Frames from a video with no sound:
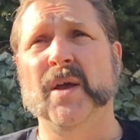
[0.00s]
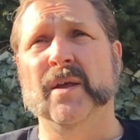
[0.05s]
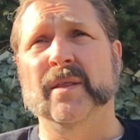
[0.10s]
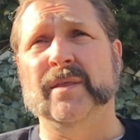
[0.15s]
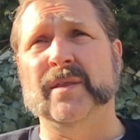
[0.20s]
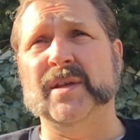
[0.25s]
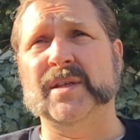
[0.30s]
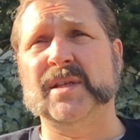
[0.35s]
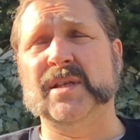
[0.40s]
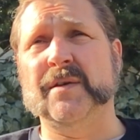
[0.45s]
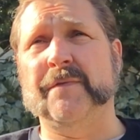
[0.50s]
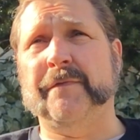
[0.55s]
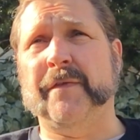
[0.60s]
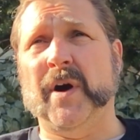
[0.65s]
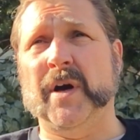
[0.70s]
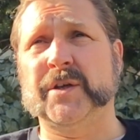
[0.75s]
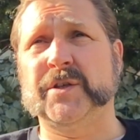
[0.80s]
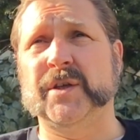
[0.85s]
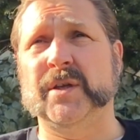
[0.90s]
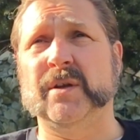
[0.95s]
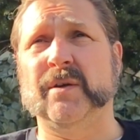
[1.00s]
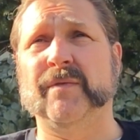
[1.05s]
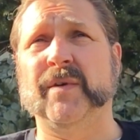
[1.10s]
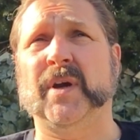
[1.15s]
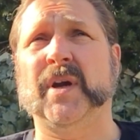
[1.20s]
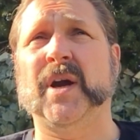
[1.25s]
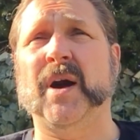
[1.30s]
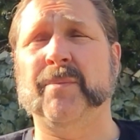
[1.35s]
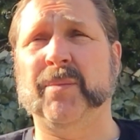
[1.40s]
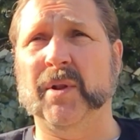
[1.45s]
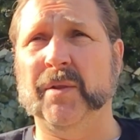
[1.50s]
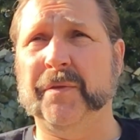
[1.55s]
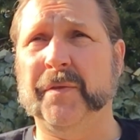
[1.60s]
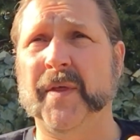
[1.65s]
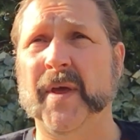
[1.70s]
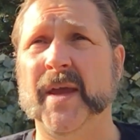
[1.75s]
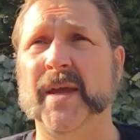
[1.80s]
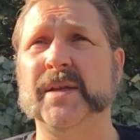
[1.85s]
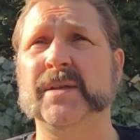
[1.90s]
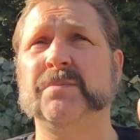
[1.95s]
this is a function of a couple
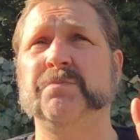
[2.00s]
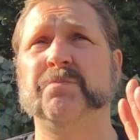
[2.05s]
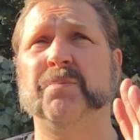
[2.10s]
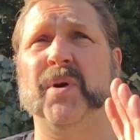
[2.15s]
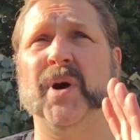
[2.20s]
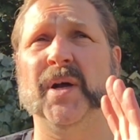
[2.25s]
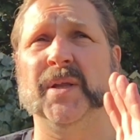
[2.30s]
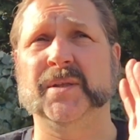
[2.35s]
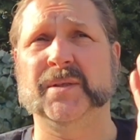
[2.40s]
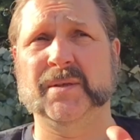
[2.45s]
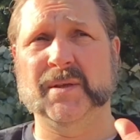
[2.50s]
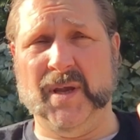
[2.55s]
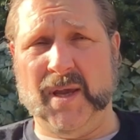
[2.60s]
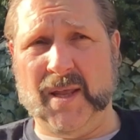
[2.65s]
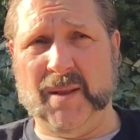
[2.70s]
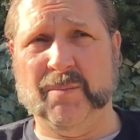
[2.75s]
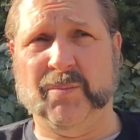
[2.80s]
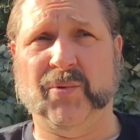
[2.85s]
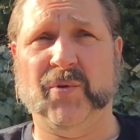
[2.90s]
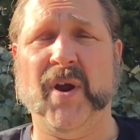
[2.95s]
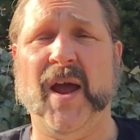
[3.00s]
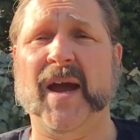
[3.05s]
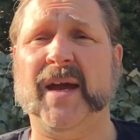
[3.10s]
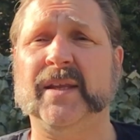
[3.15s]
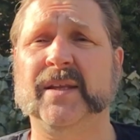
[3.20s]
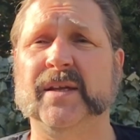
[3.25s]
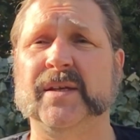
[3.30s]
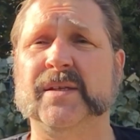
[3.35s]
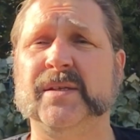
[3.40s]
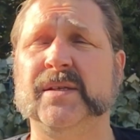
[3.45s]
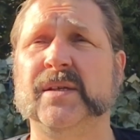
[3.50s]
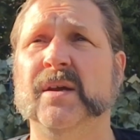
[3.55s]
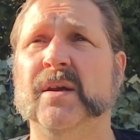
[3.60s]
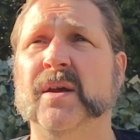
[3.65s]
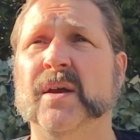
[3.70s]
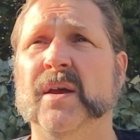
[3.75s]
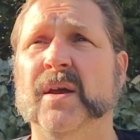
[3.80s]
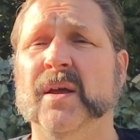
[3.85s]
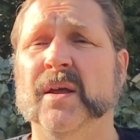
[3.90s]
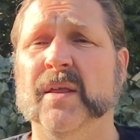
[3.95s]
things, but in practice
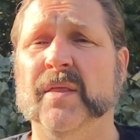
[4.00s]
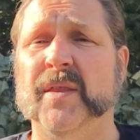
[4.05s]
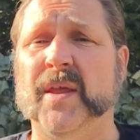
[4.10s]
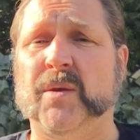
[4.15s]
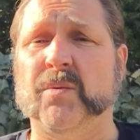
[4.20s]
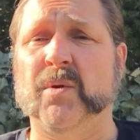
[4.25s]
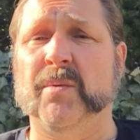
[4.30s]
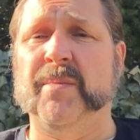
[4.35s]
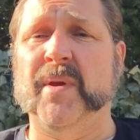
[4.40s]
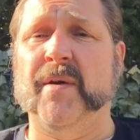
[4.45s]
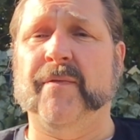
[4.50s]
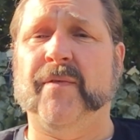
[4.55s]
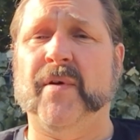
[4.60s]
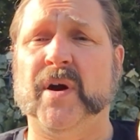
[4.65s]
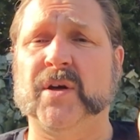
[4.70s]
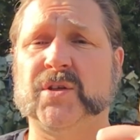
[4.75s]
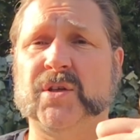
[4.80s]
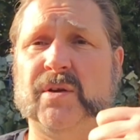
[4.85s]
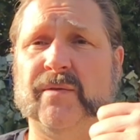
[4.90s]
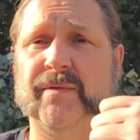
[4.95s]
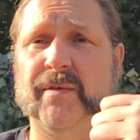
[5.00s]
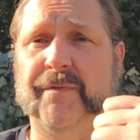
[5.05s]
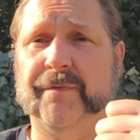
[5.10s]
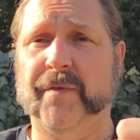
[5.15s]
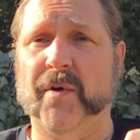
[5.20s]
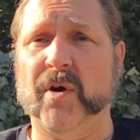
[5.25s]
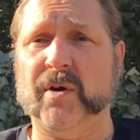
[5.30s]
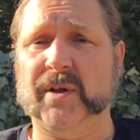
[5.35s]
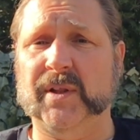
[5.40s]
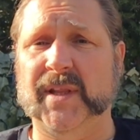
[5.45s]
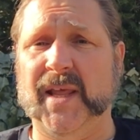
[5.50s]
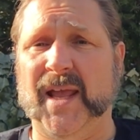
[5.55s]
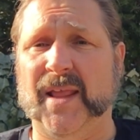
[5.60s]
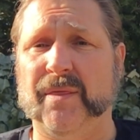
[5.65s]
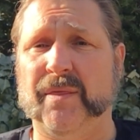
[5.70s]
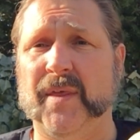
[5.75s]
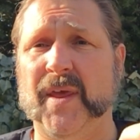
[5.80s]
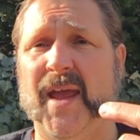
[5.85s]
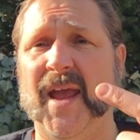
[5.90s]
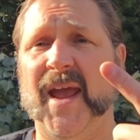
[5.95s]
that will be a function of the focal
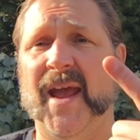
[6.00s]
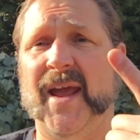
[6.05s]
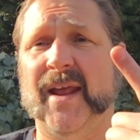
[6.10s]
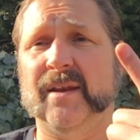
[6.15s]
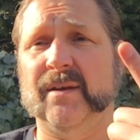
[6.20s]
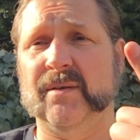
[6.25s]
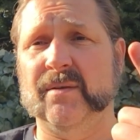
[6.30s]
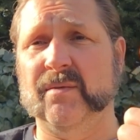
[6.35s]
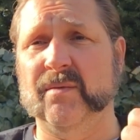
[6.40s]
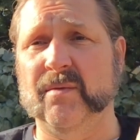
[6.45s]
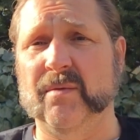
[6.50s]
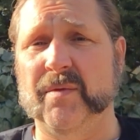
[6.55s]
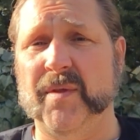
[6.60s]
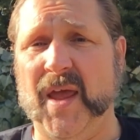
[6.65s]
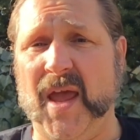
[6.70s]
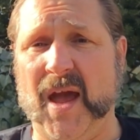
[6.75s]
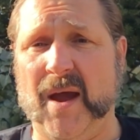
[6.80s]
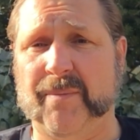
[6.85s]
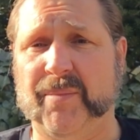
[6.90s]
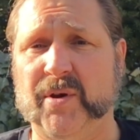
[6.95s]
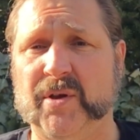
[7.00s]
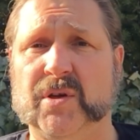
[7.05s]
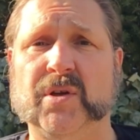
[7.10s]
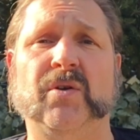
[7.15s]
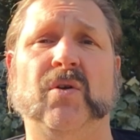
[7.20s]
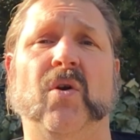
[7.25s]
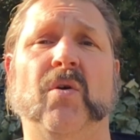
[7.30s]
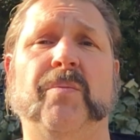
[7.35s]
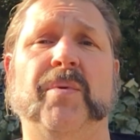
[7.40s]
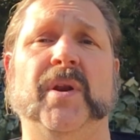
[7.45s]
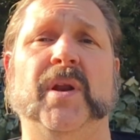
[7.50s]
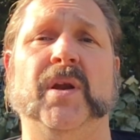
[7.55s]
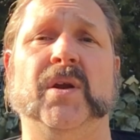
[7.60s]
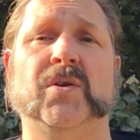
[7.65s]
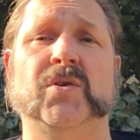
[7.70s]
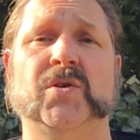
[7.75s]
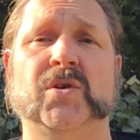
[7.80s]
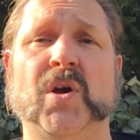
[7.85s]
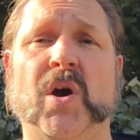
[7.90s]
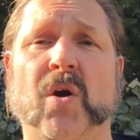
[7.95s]
length and the aperture opening.
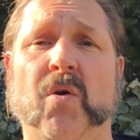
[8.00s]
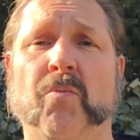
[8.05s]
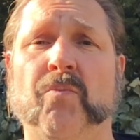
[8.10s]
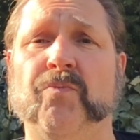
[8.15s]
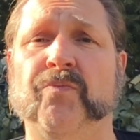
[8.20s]
So